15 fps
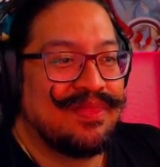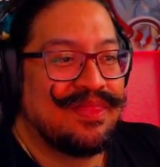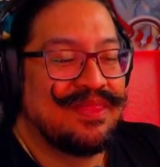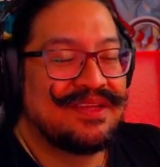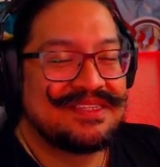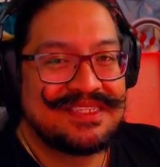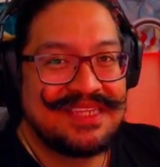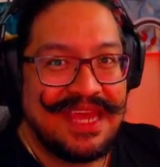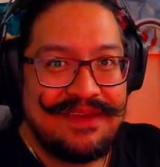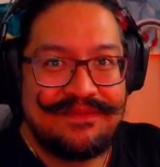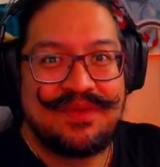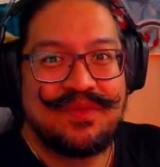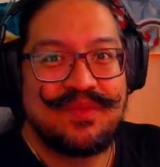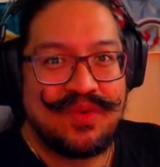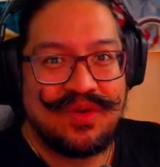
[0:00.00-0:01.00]
The
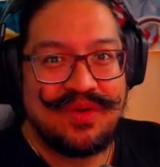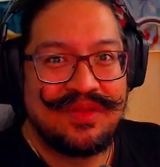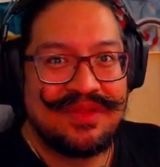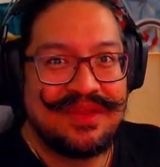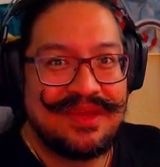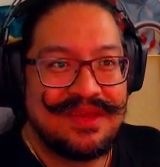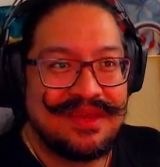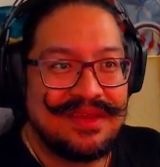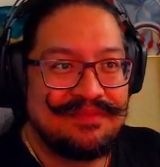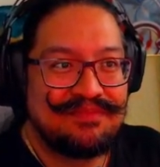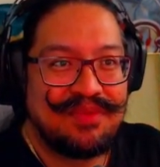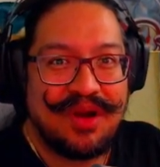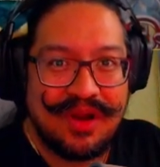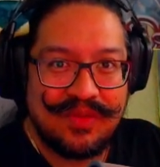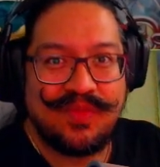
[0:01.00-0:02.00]
Save the World
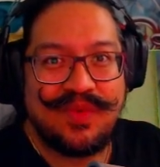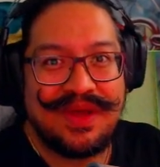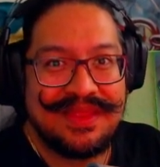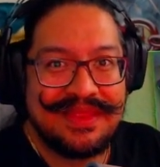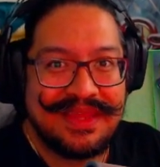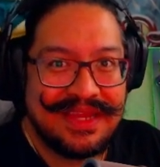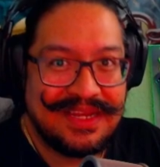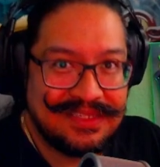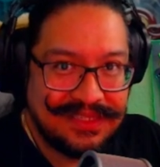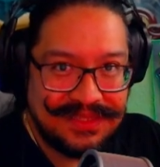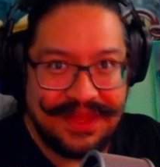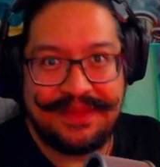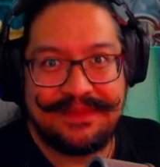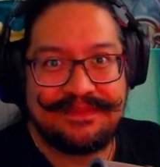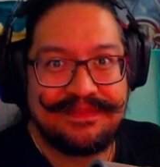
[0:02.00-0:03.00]
part one is
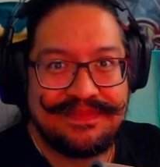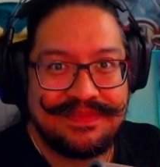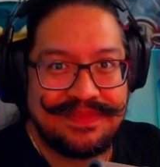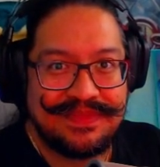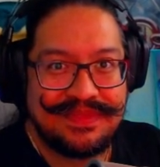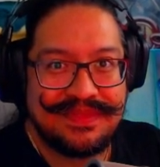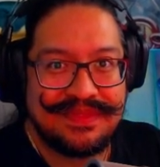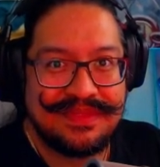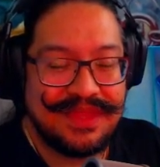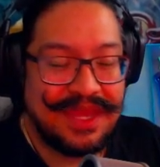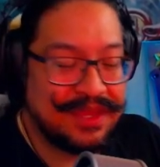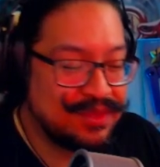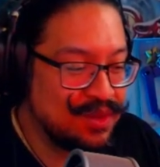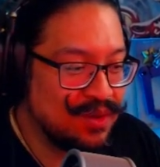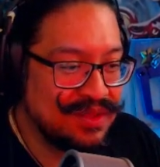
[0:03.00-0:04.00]
done.
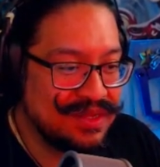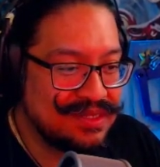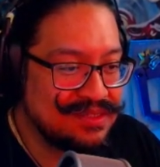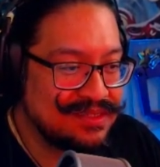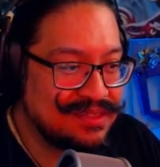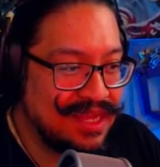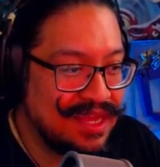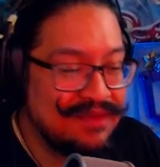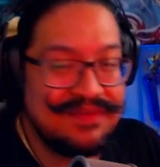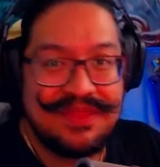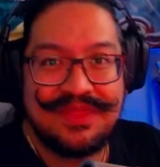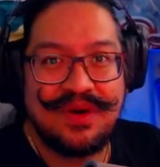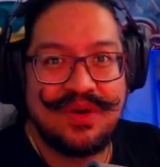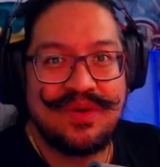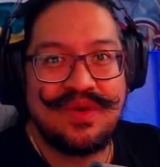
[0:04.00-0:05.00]
They told us.
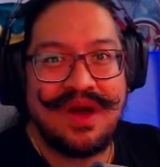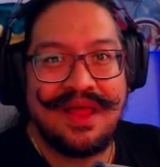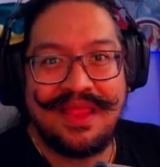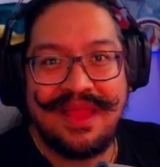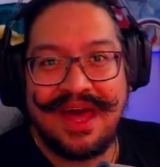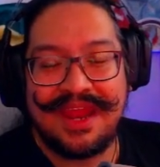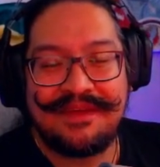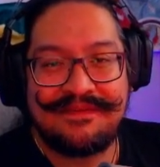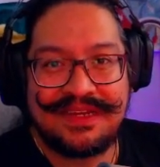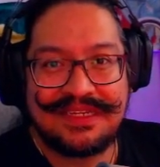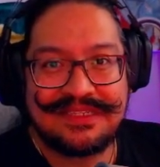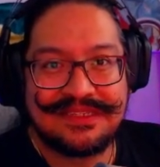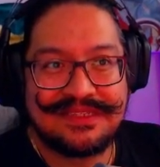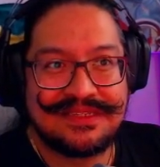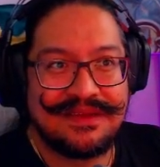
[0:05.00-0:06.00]
Even though a lot of
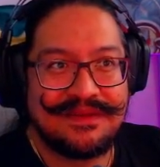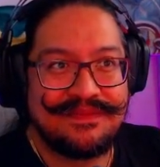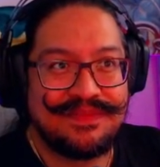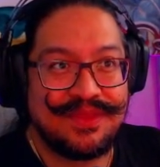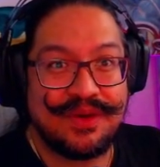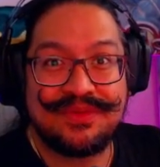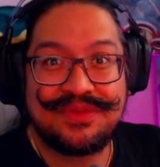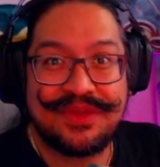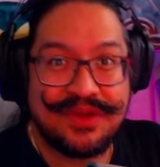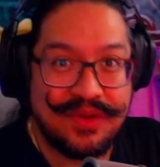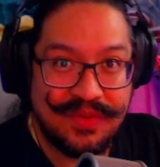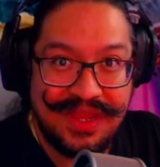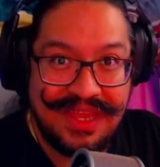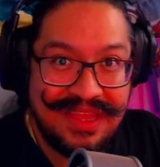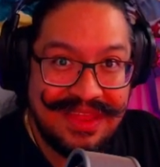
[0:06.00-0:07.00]
us don't
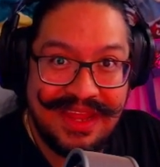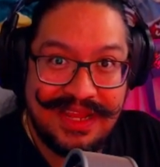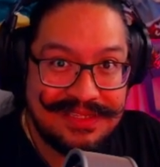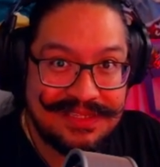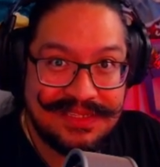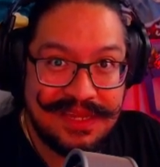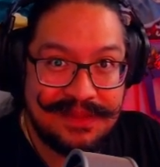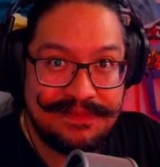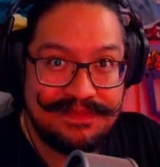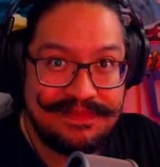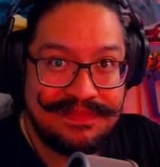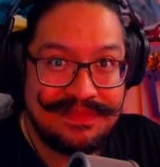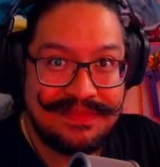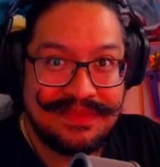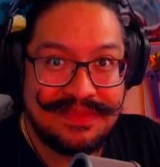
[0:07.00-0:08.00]
agree that it's done,
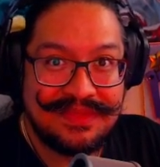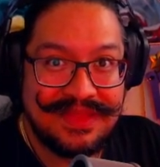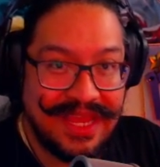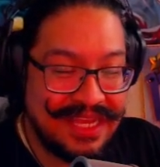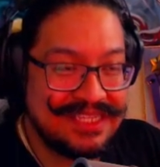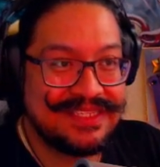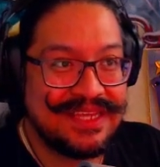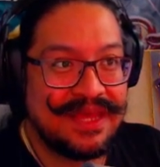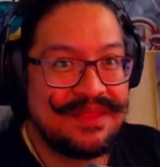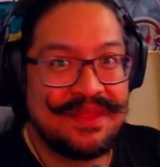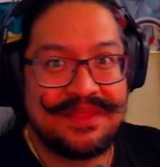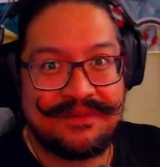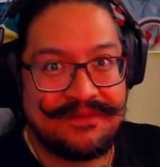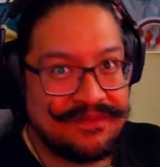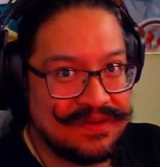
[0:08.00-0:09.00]
they said
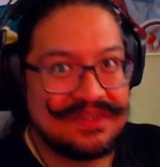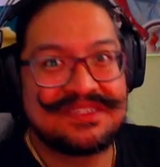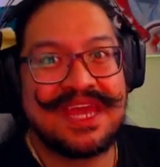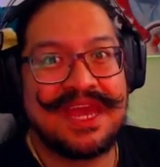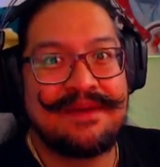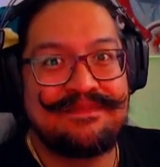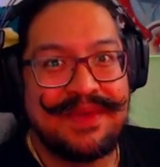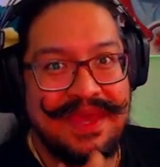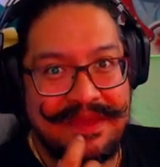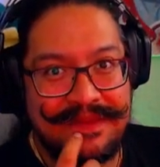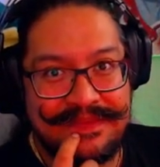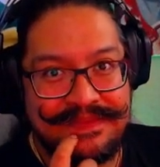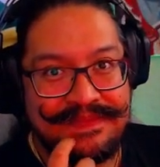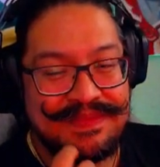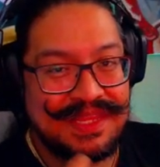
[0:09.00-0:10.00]
that the first
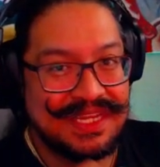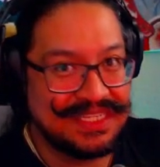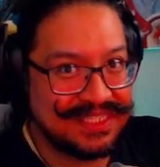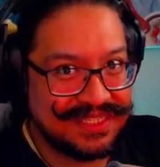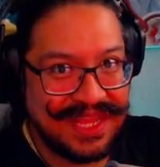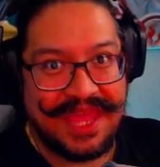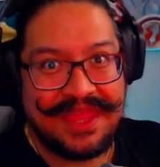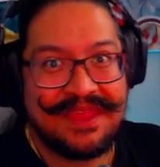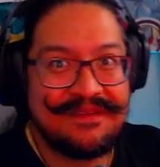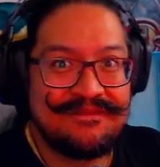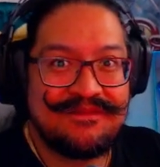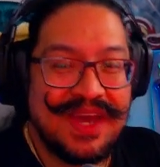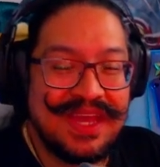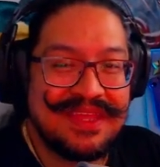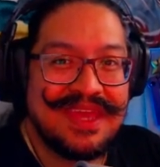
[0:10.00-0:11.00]
campaign, the stand and
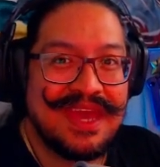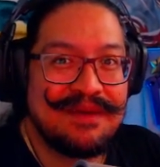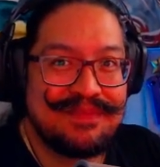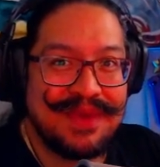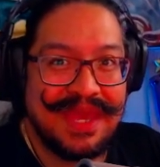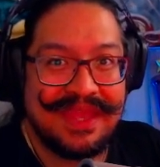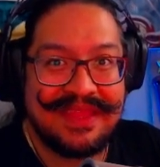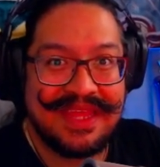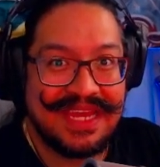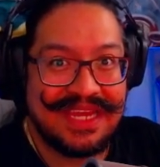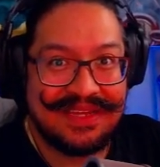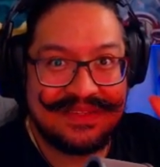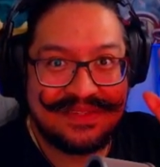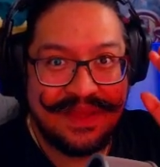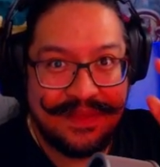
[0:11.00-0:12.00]
fight campaign,
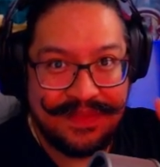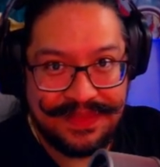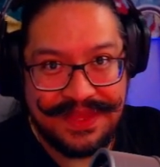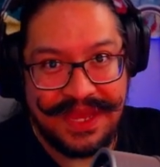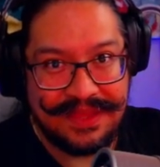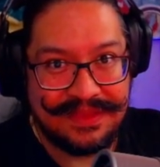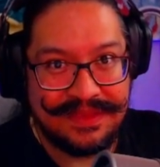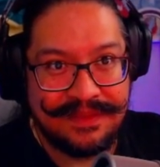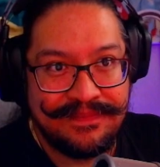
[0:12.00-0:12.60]
is done.